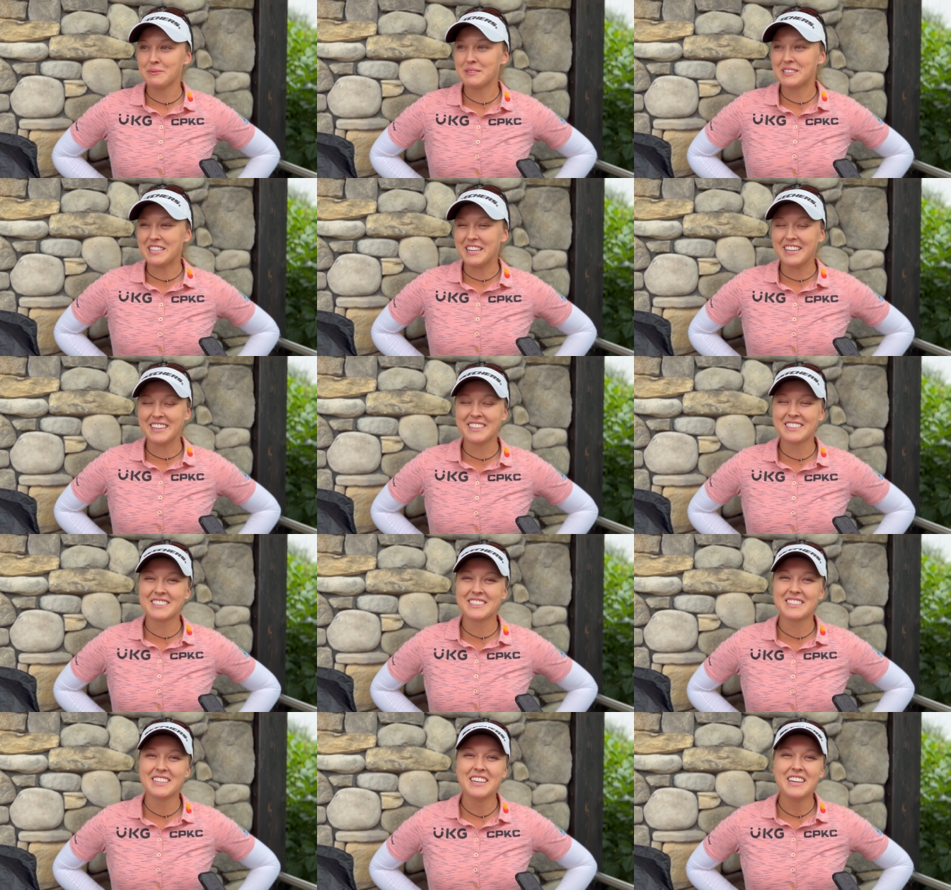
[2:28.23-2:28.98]
mistakes.
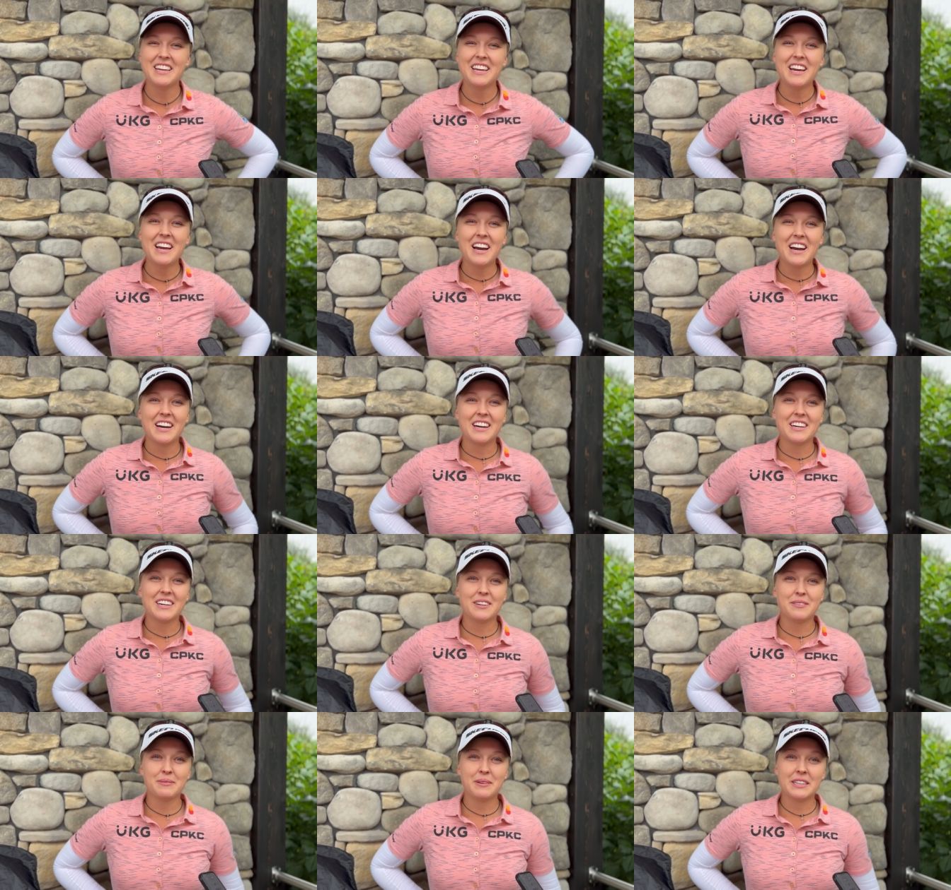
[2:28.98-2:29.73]

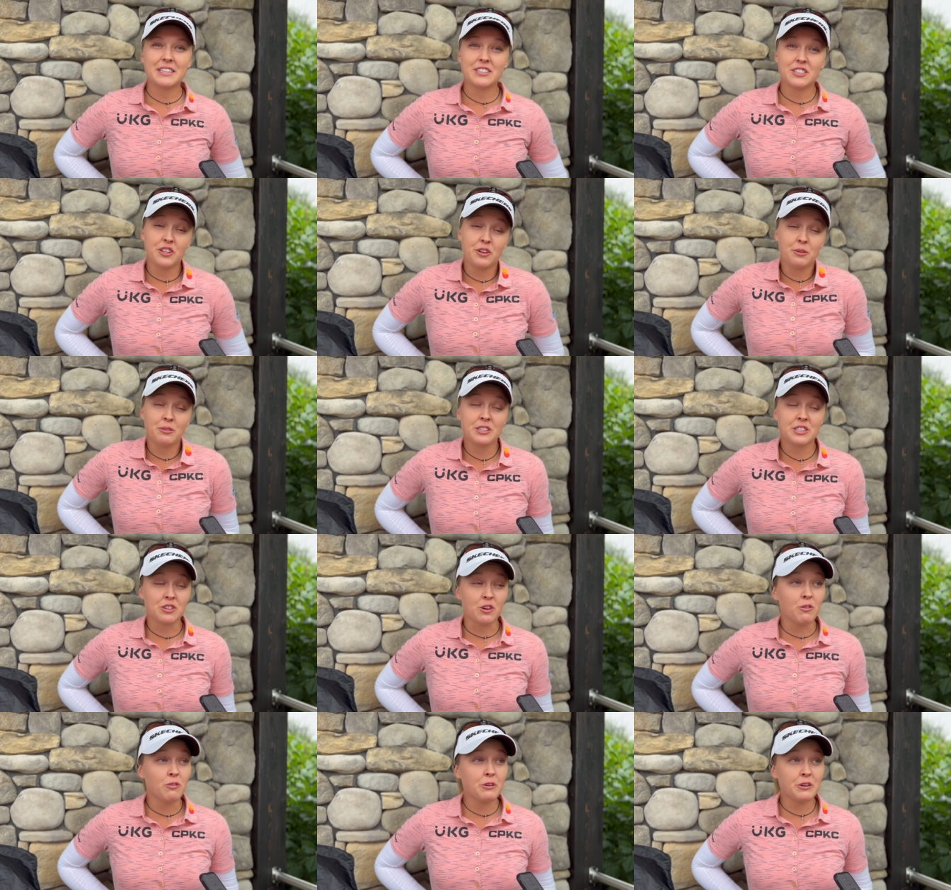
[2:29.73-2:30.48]
Um, and, you know, this
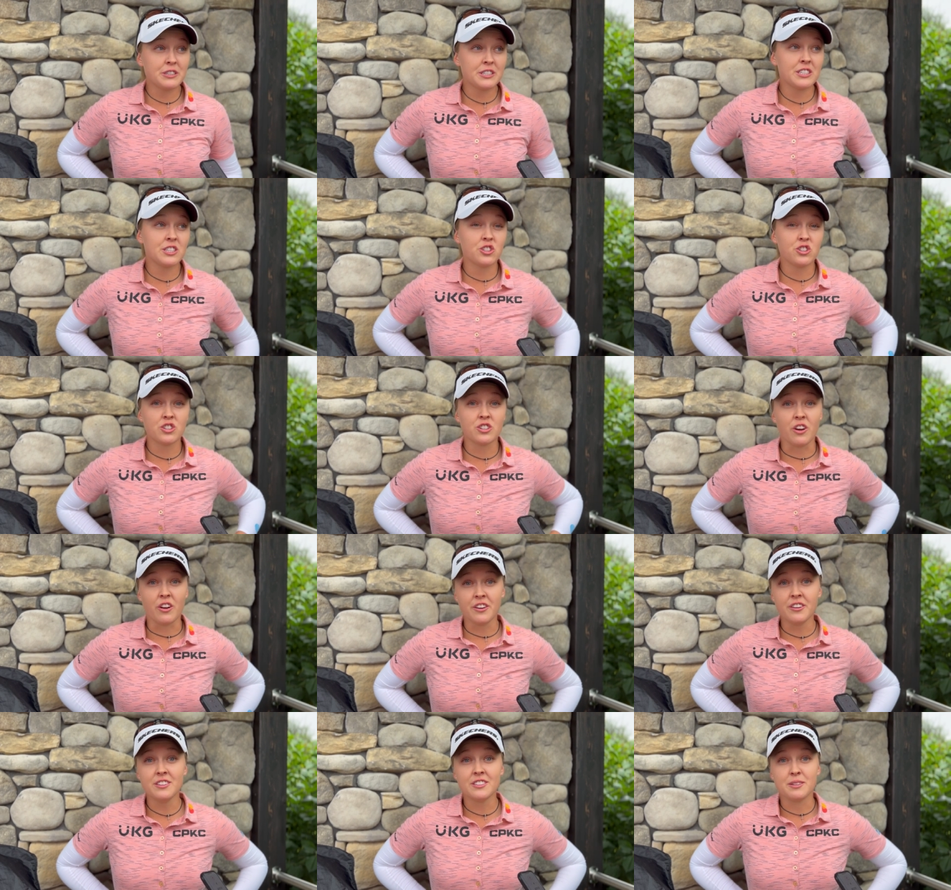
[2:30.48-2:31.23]
golf course is just
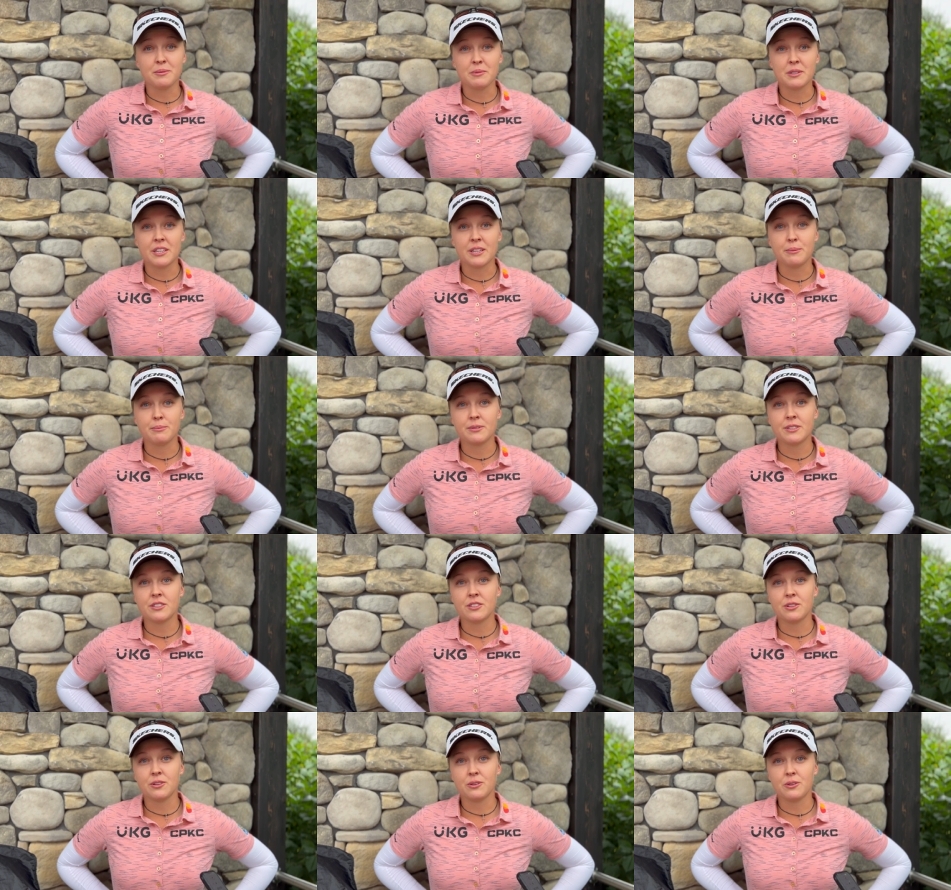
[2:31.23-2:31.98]
hard sometimes,
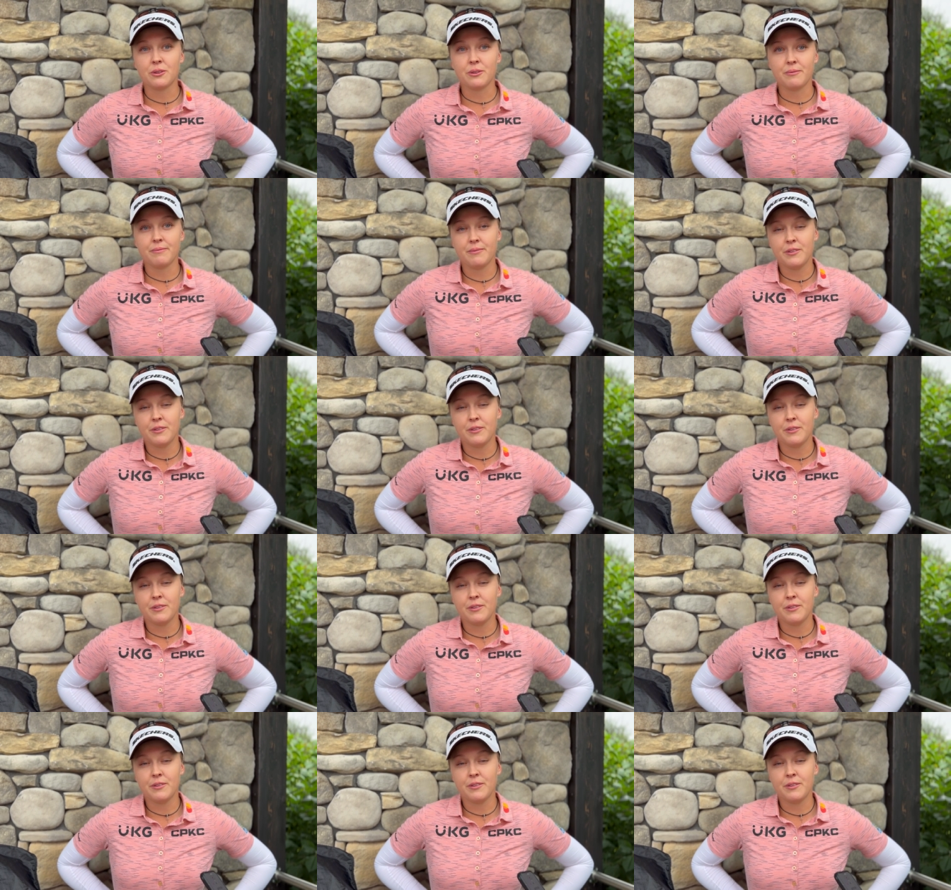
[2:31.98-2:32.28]
so,